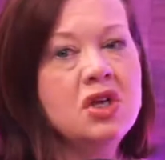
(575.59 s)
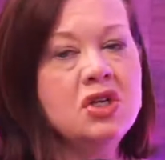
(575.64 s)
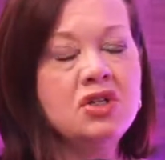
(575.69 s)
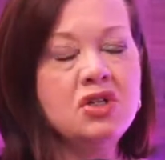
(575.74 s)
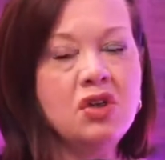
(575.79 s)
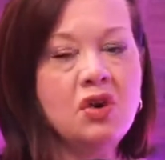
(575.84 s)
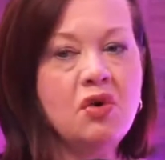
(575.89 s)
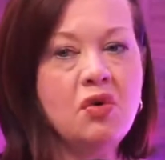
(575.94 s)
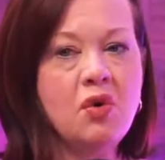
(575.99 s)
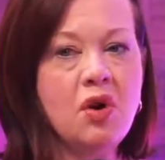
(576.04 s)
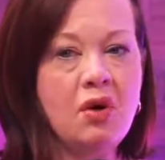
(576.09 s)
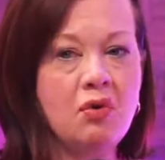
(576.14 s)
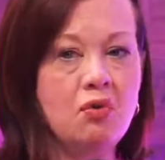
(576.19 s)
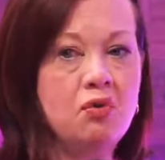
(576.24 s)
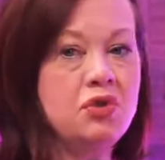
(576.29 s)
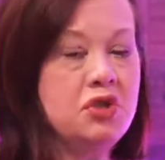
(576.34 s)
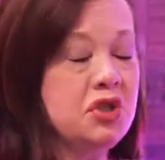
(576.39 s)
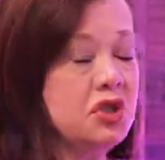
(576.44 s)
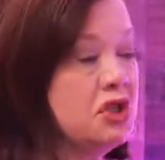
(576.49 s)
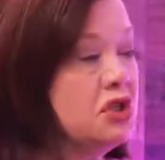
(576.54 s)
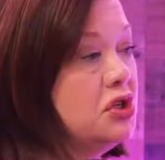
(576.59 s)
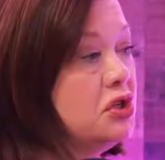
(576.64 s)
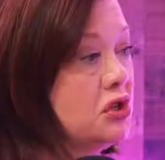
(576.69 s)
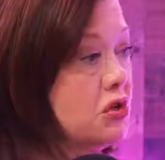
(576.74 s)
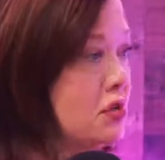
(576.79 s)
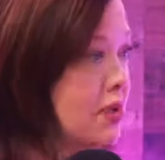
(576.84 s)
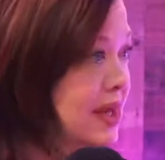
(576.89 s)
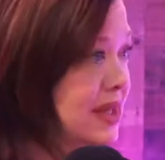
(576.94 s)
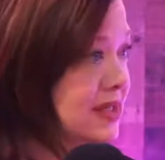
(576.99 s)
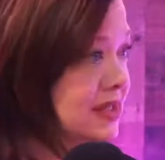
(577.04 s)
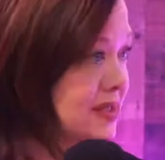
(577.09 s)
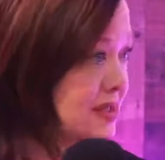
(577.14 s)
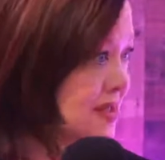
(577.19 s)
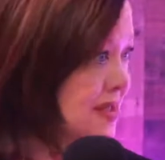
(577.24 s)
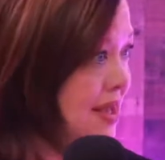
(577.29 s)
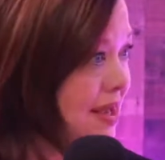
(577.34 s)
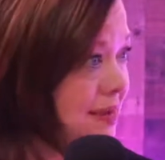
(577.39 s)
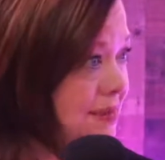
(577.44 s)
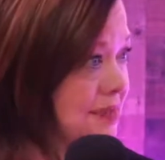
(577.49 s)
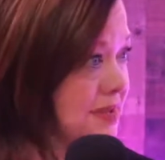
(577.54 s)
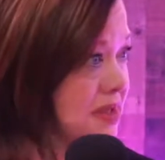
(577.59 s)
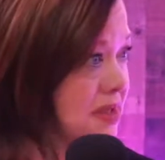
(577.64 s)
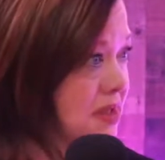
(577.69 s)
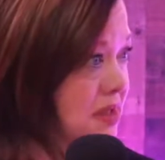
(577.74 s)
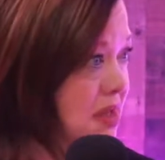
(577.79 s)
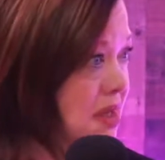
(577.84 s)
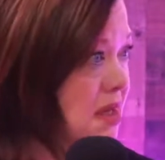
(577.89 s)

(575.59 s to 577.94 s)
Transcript: So, do you accept